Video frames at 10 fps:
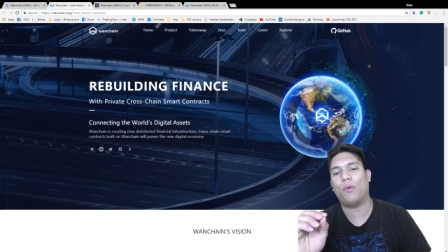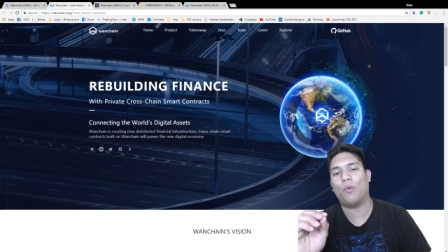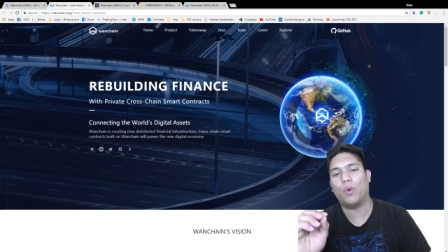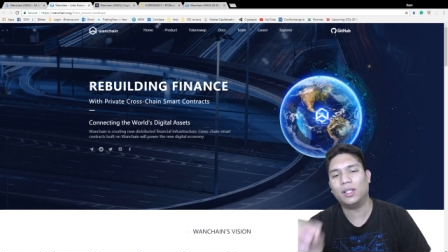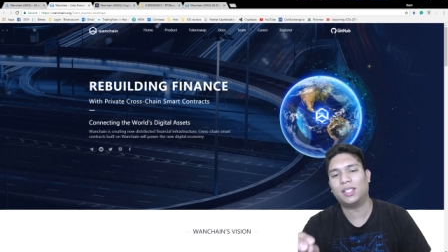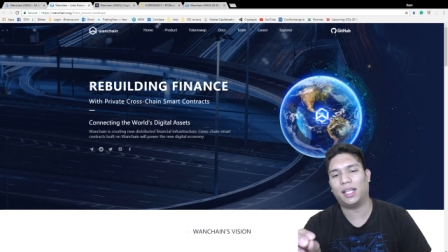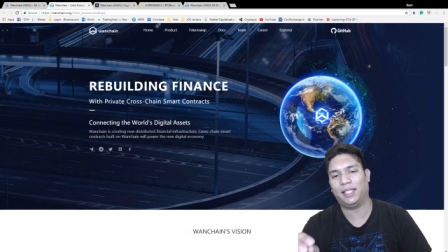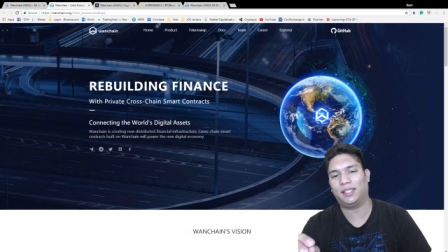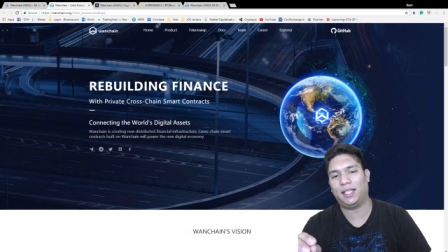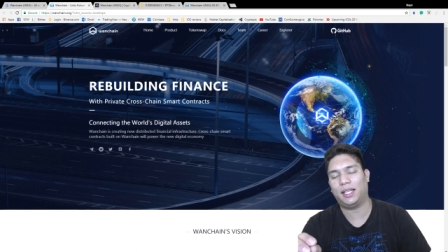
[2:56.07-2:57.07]
was
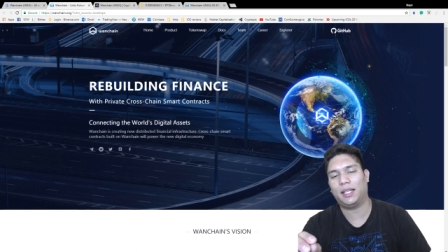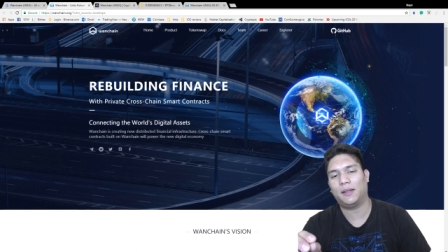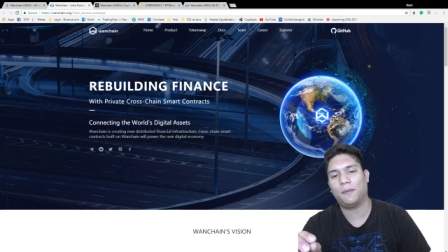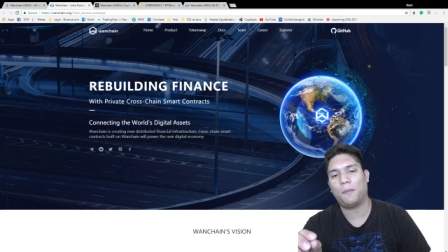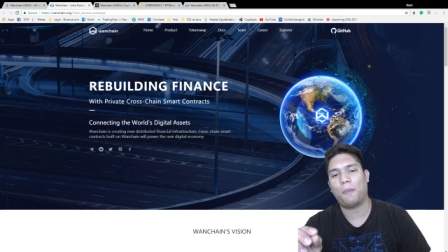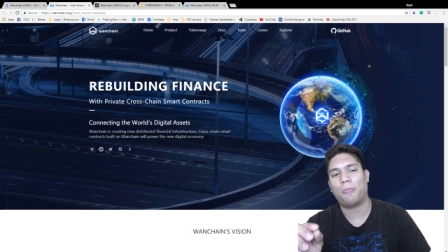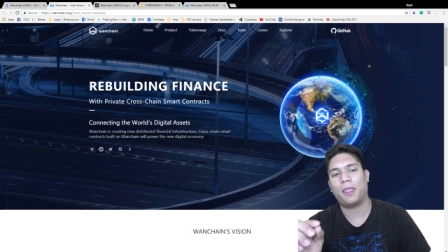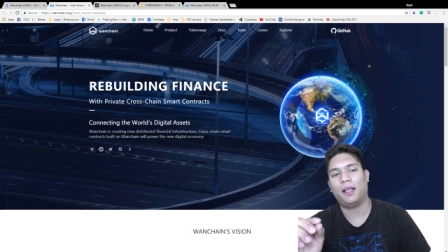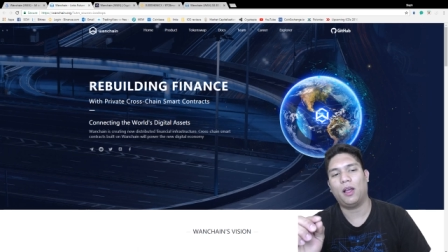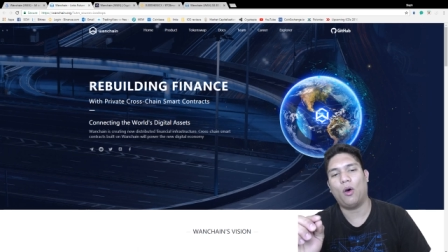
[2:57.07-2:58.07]
listed
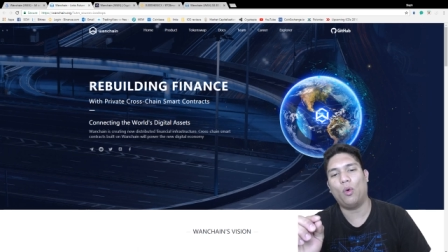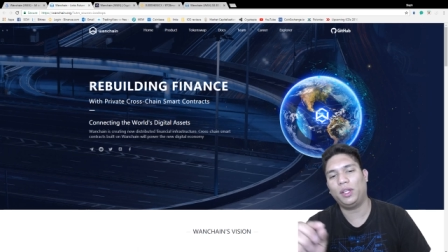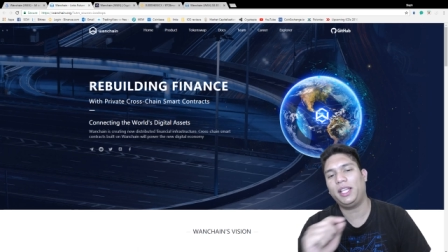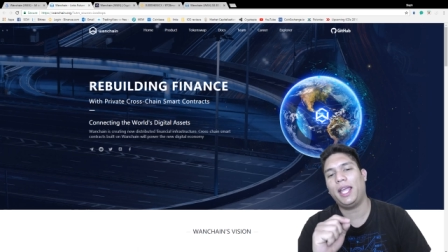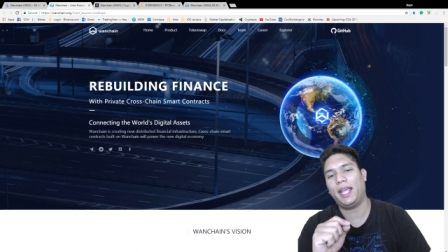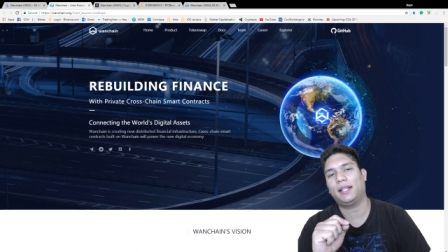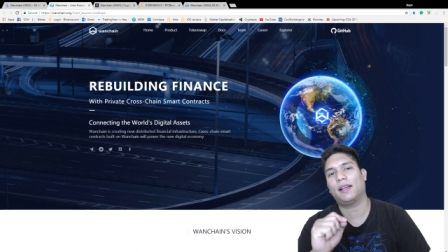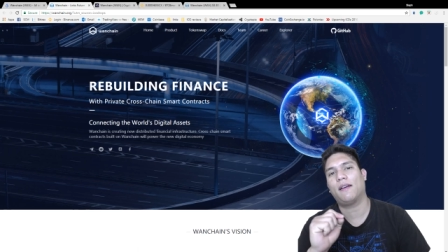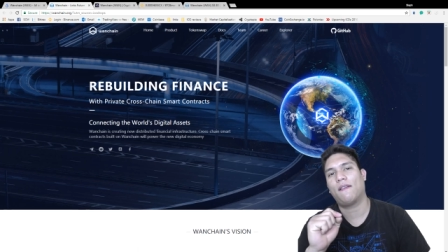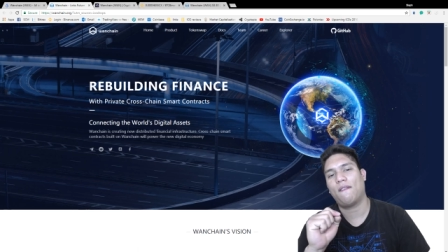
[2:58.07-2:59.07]
only hit
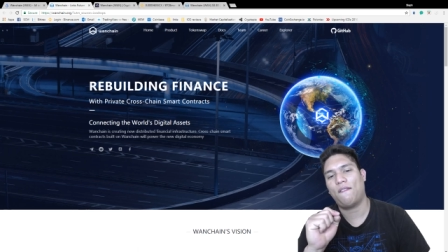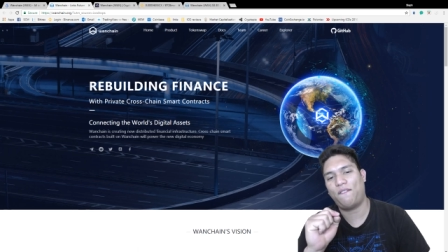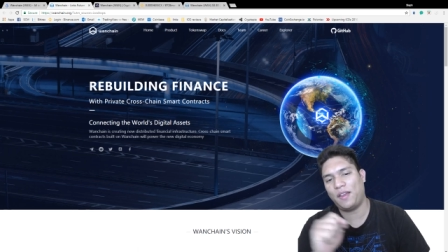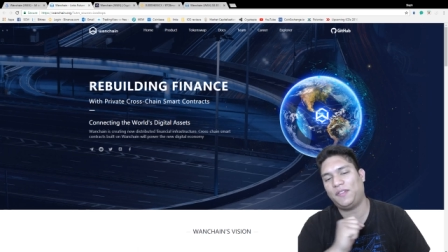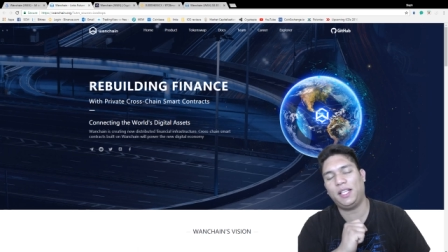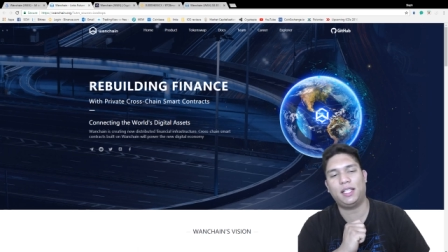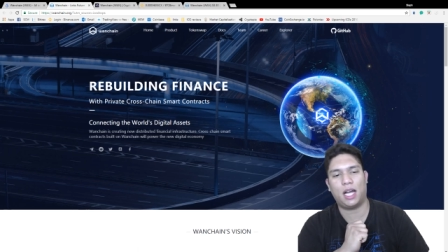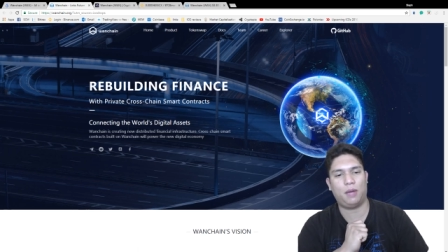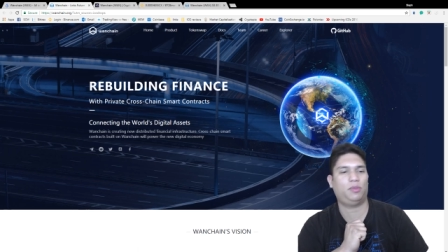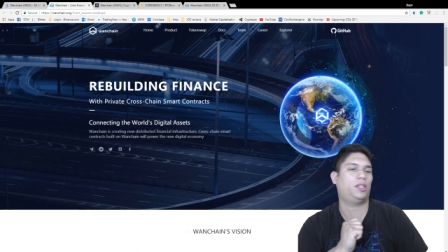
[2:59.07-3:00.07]
15
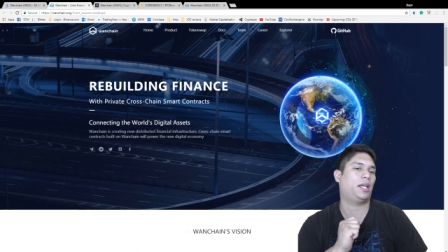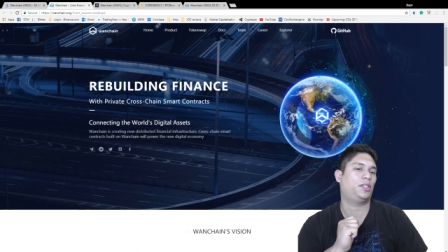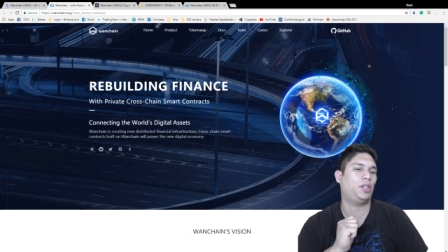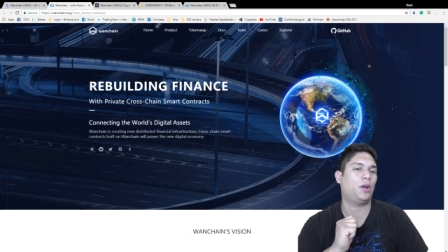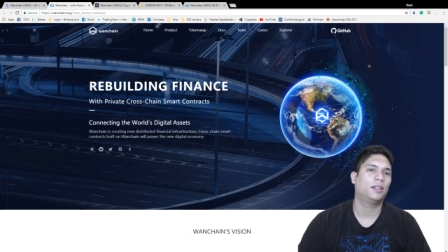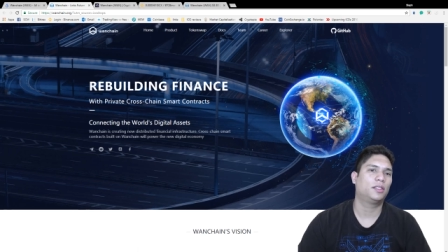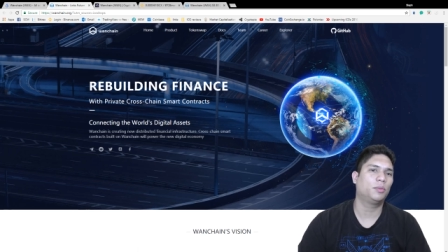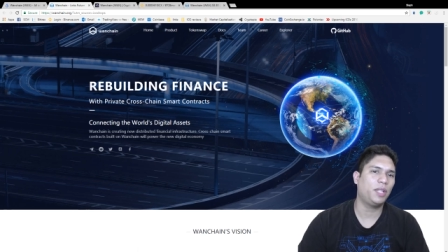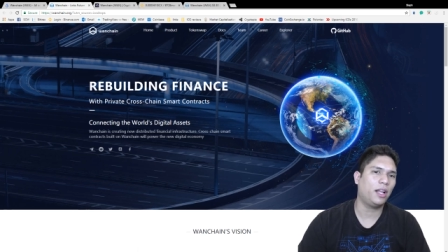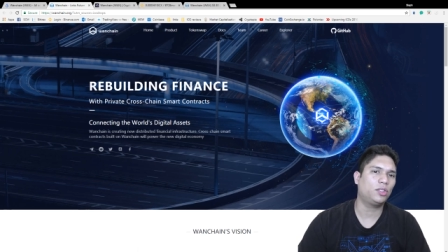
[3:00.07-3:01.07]
times ICO.
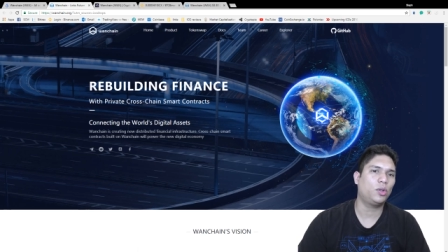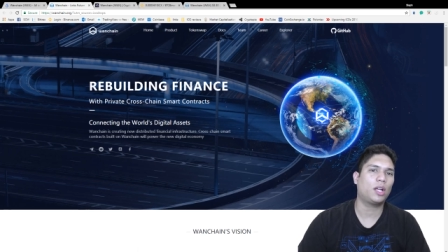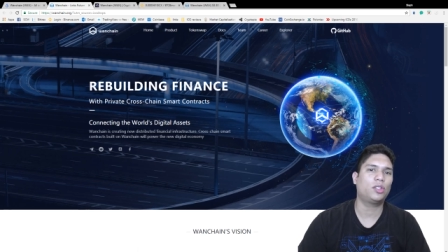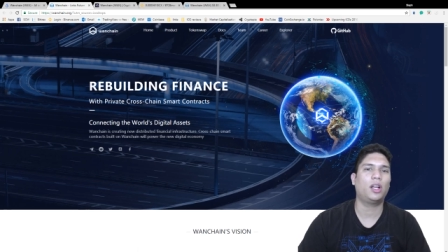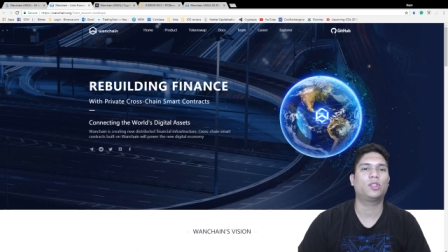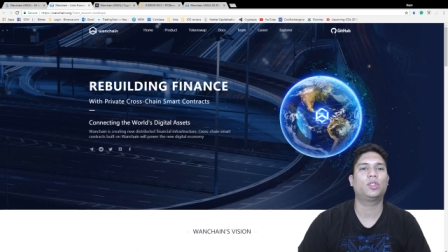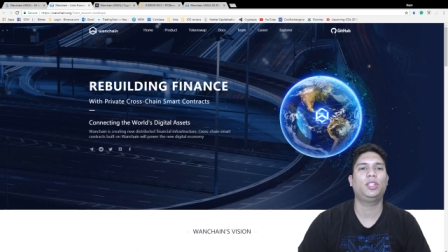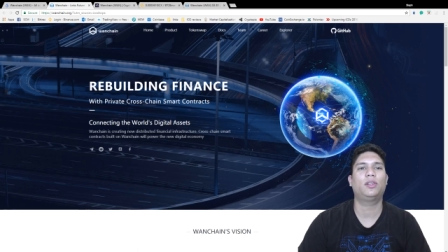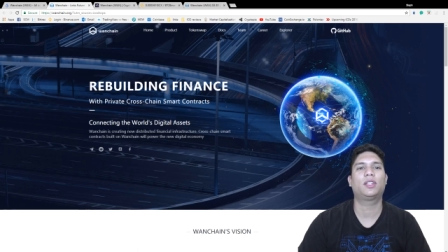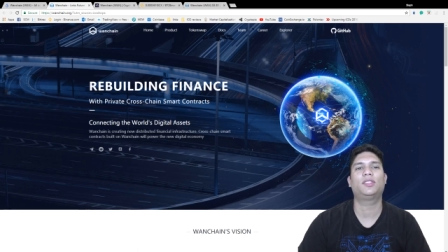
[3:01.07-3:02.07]
Something else you actually also
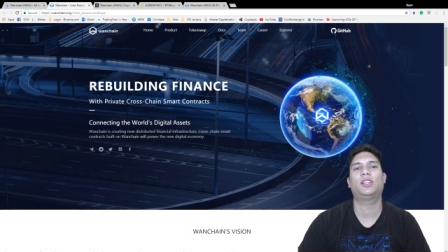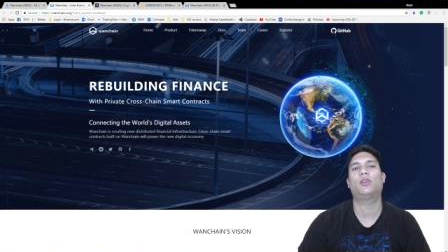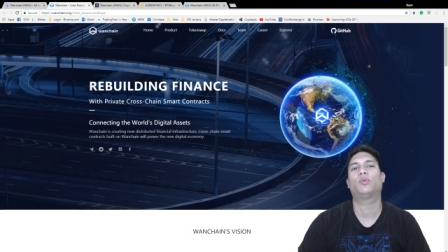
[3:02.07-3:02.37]
need to consider